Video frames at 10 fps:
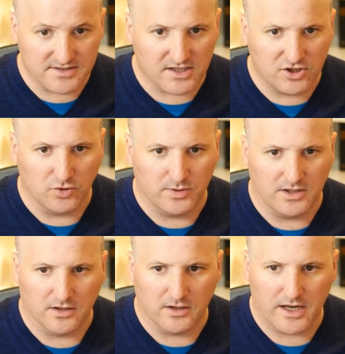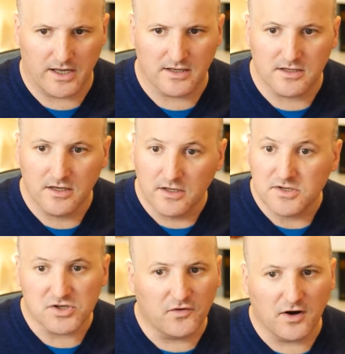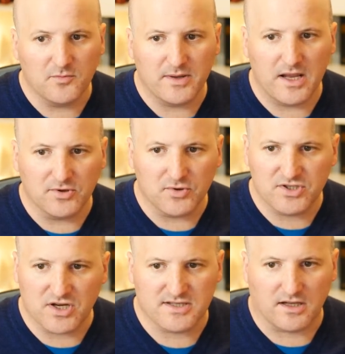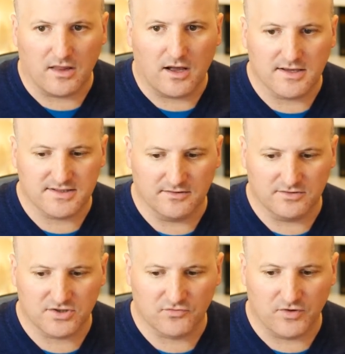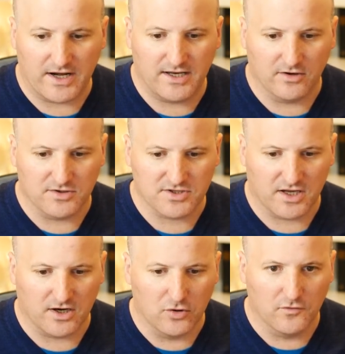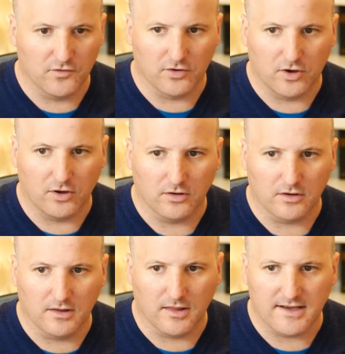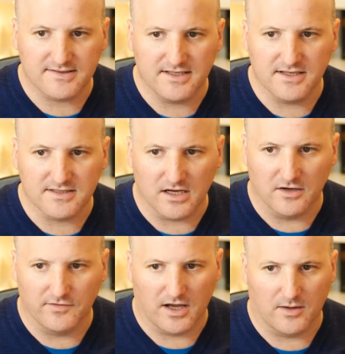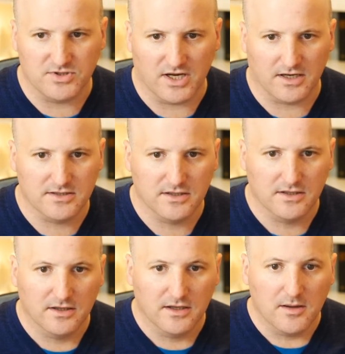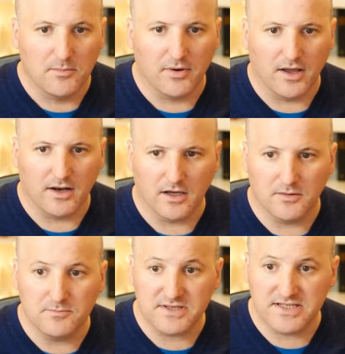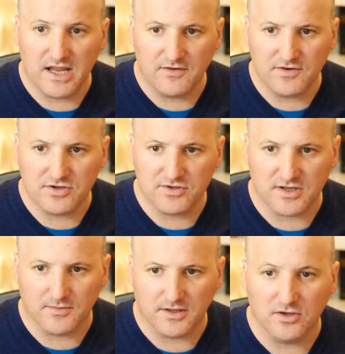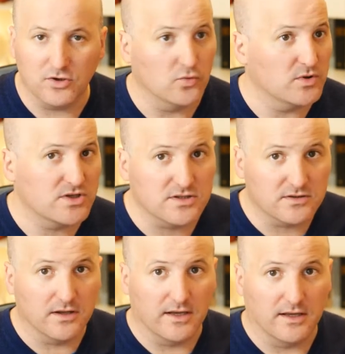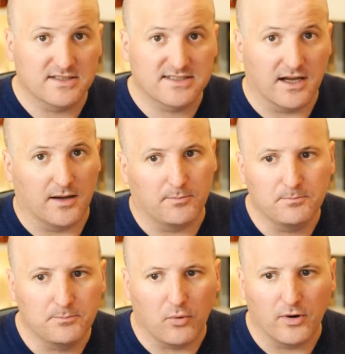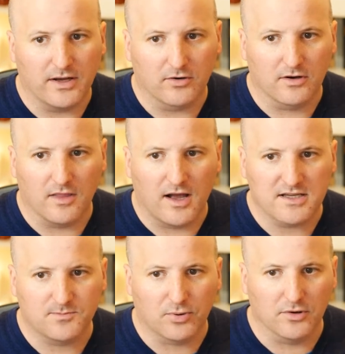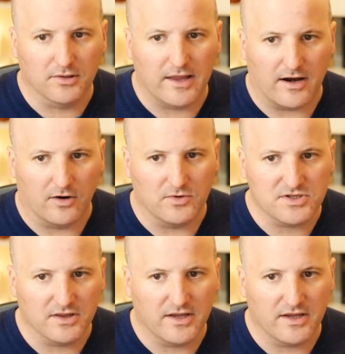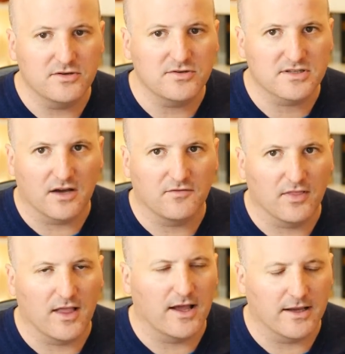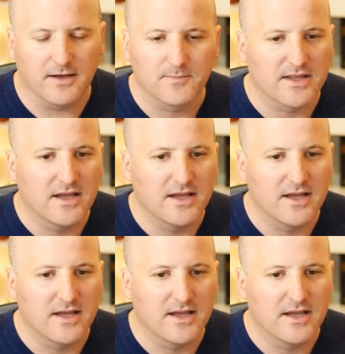is a cube here, and so far you've been able to adjust gloss just right here, just kind of overall glossiness of an object. But today I've introduced something new, which is like point or gloss per layer, which allow you to do stuff like